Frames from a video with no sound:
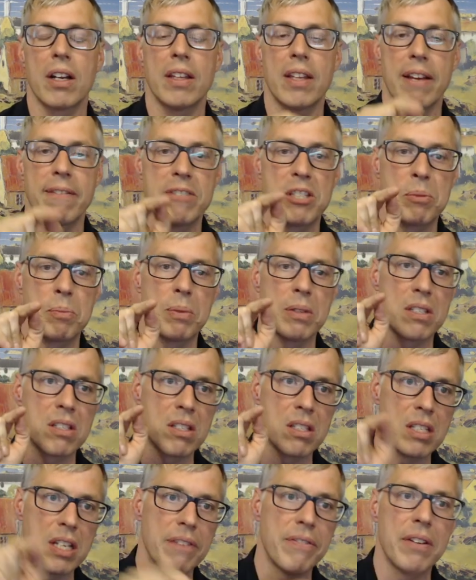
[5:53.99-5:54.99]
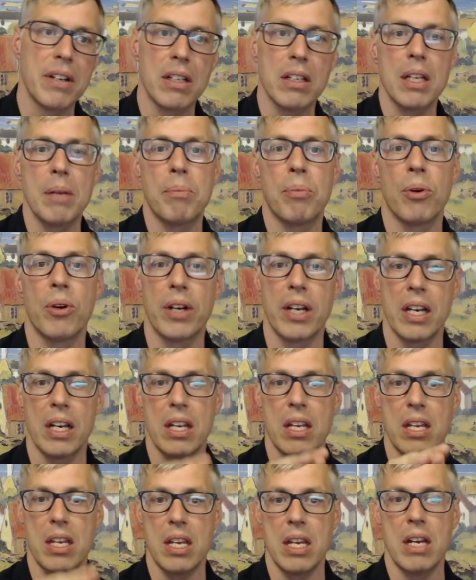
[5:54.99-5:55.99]
And they've specifically put it
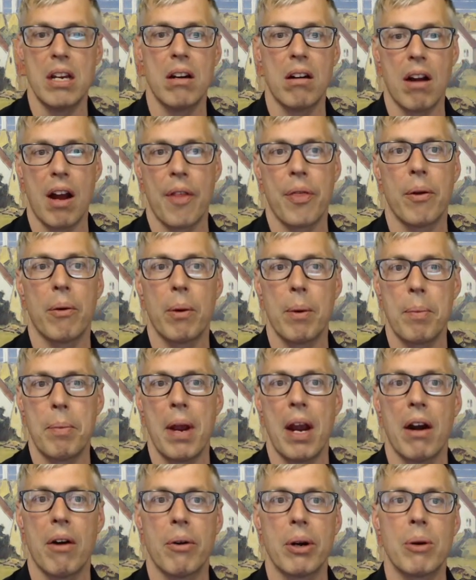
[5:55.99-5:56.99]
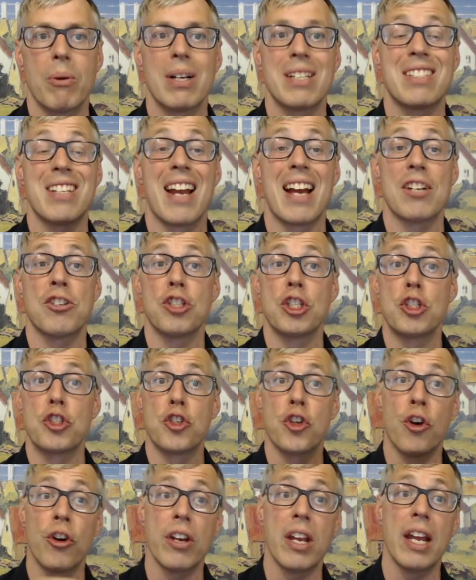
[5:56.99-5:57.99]
here on the repair request and actually
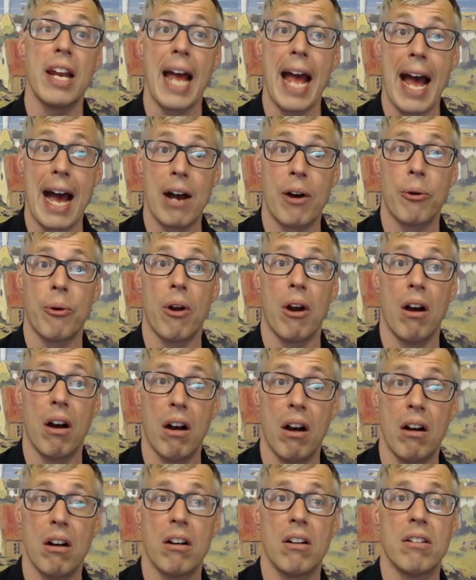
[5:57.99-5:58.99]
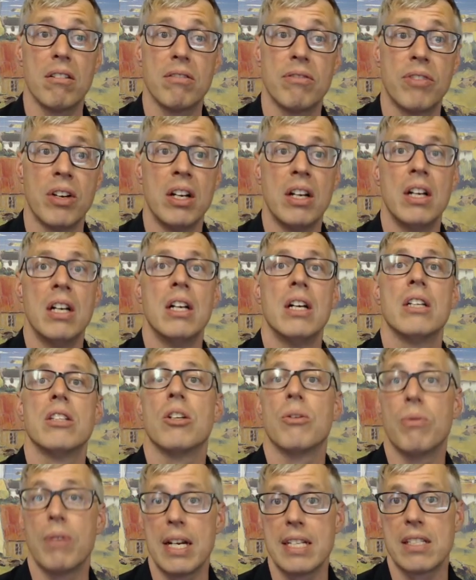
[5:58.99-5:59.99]
took it out of
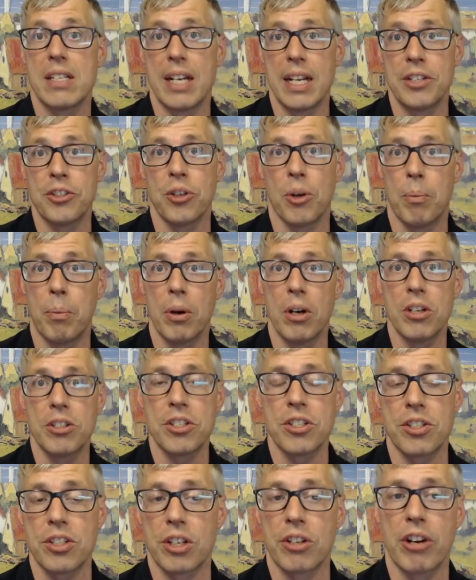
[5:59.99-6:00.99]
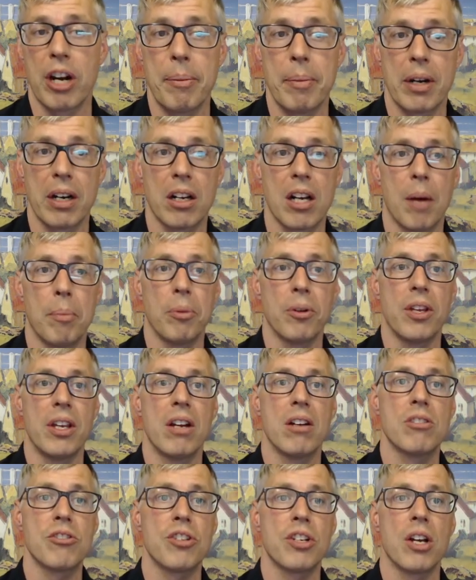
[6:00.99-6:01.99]
the residential purchase agreement a couple
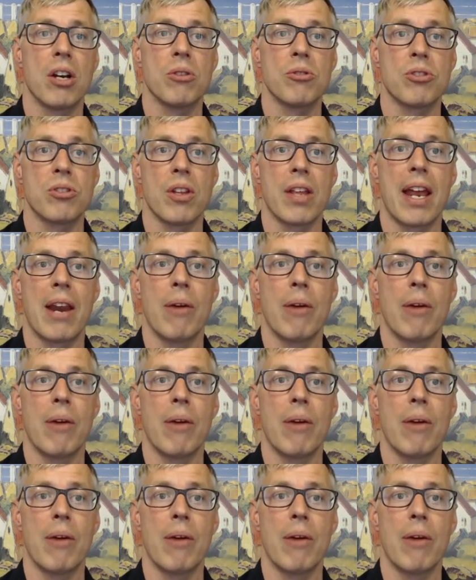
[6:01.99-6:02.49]
years ago so that it